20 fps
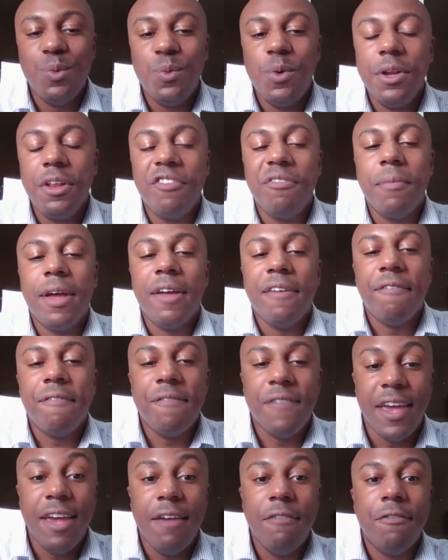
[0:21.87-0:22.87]
one of my
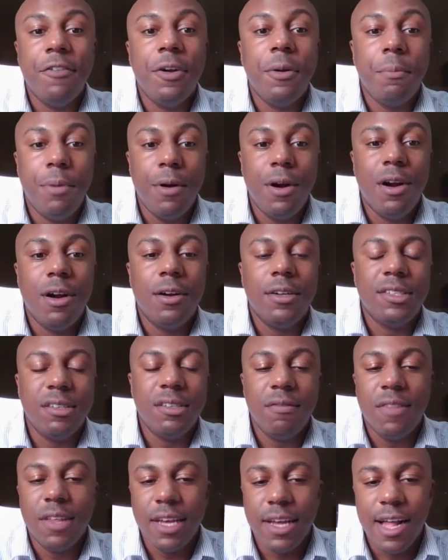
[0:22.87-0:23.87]
favorite parts
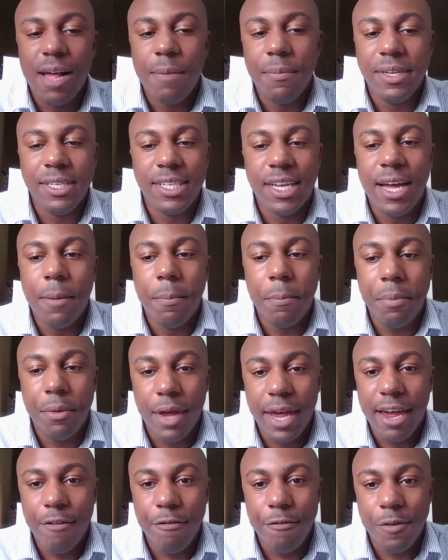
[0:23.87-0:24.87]
of the CommonTime
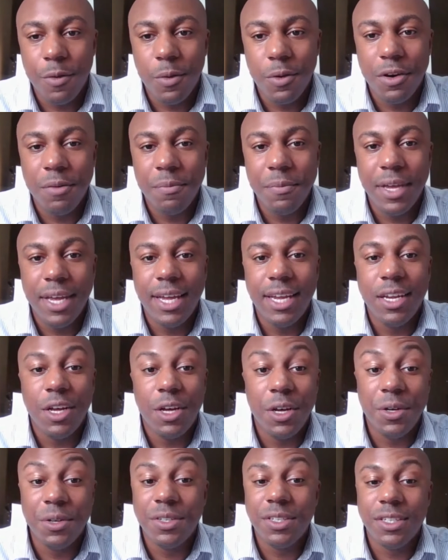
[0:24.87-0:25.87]
platform and
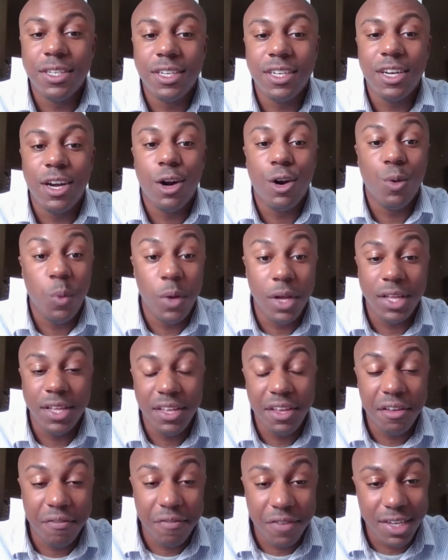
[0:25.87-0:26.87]
hosting our weekly
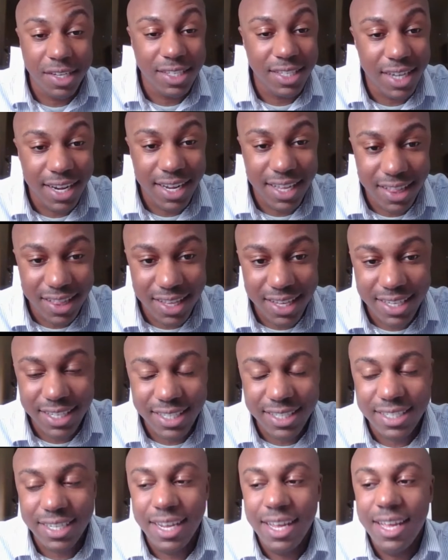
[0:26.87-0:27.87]
events like
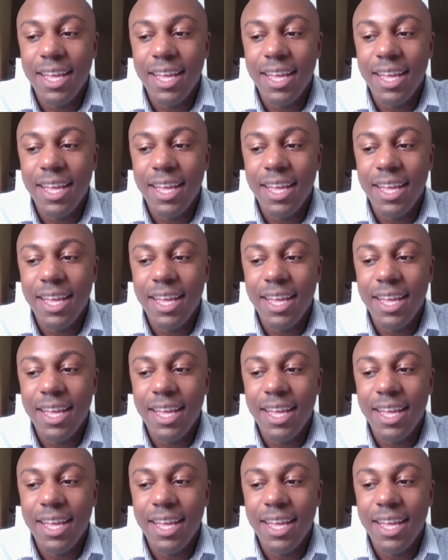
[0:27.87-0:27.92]
this